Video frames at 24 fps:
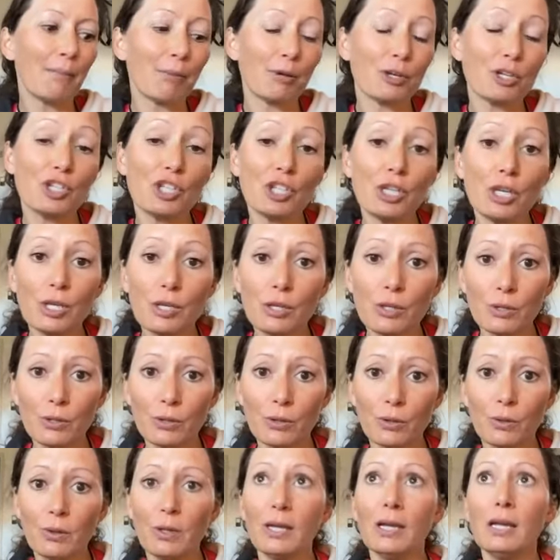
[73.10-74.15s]
number
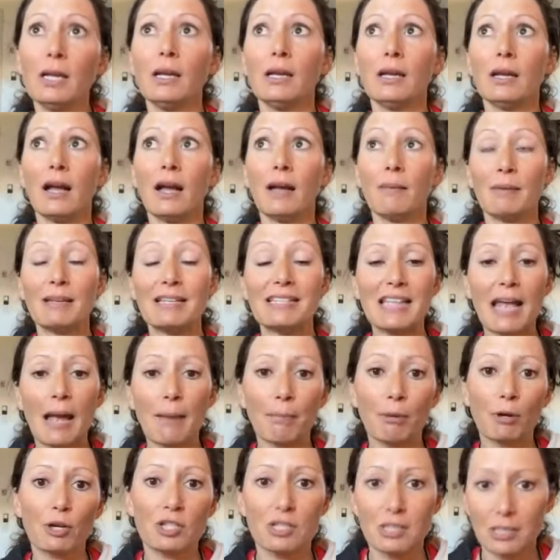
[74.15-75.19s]
two, um, is
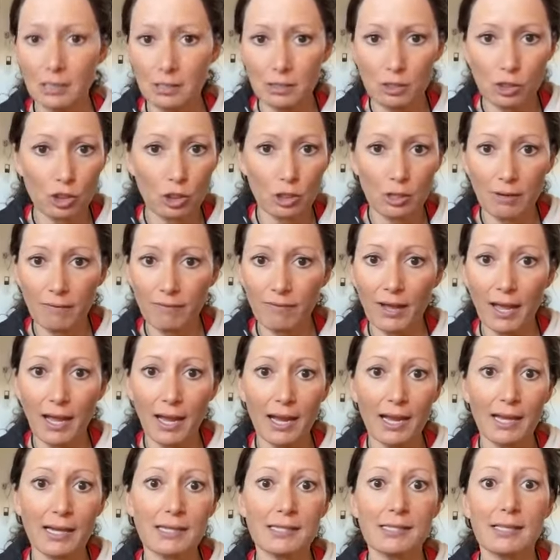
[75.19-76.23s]
that person
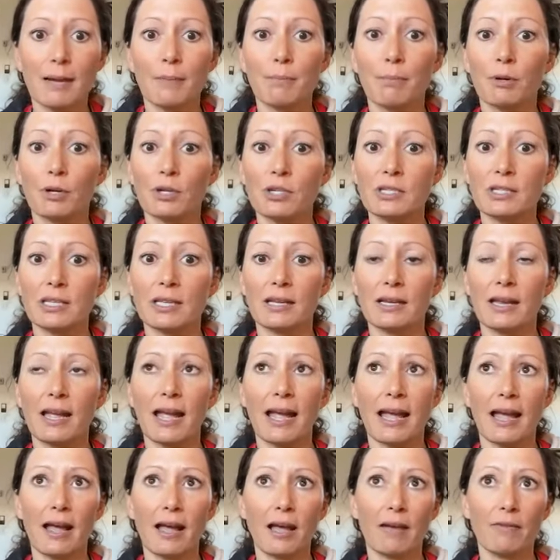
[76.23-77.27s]
certified? Does that person
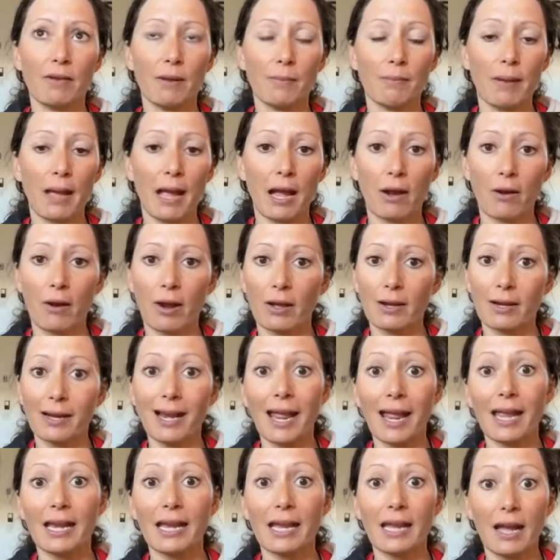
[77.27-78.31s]
have a background
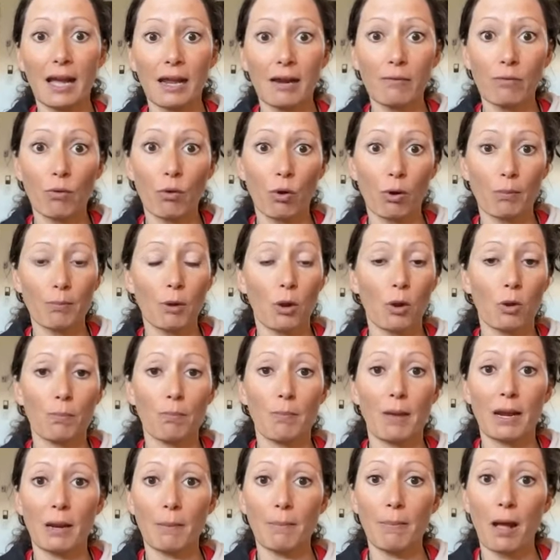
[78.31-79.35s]
in any kind of
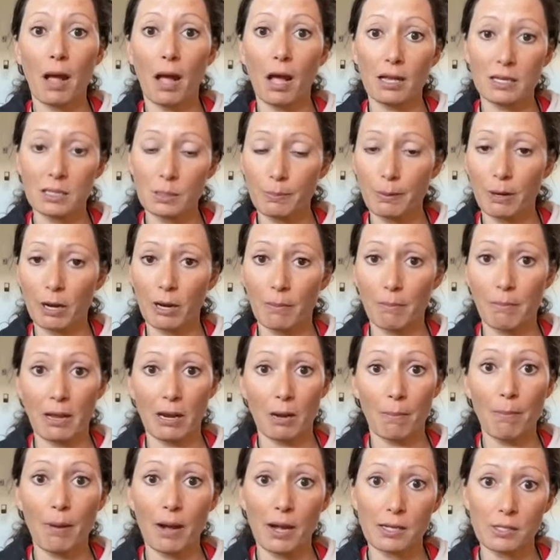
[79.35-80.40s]
hormone, menopause,
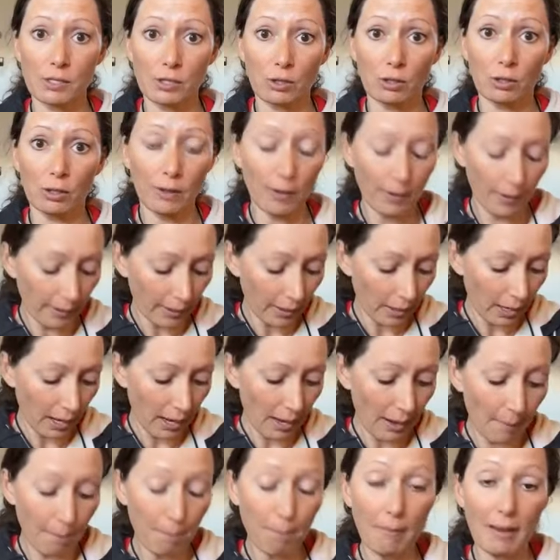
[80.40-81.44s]
perimenopausal
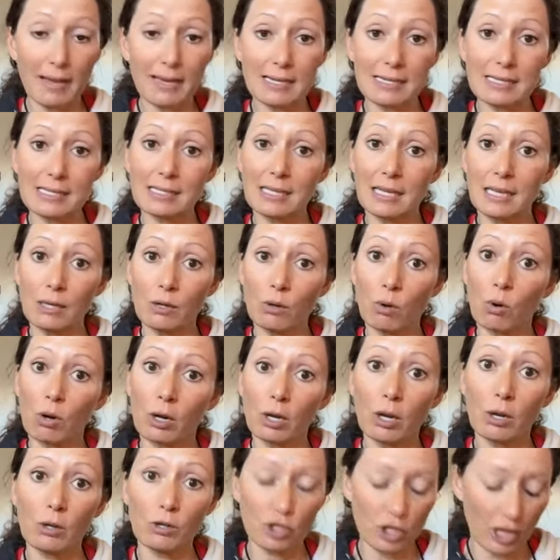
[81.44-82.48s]
um, medicine,
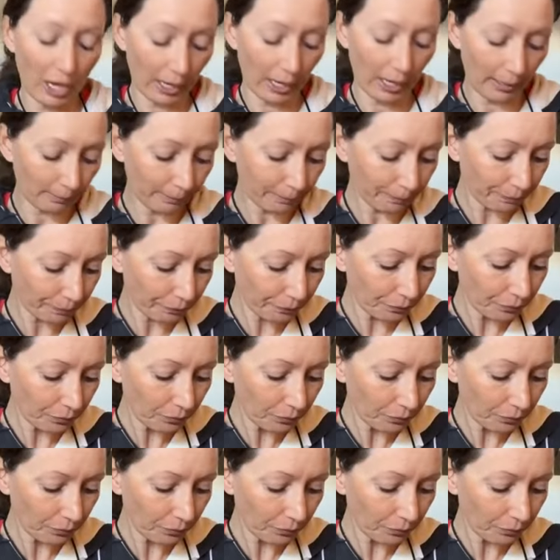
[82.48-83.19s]
or coaching?